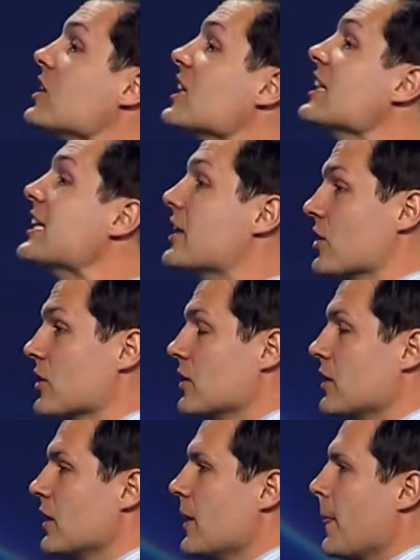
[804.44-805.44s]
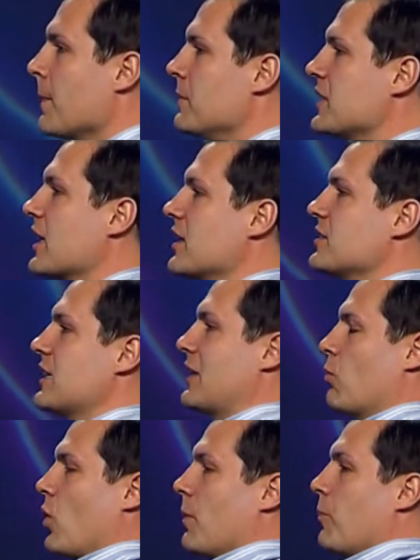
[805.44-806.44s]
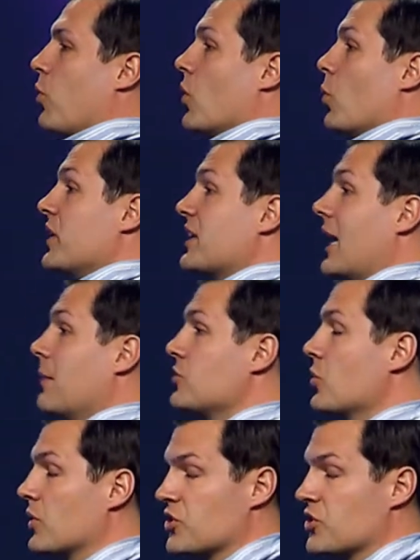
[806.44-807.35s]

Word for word: clear because at one point we came to a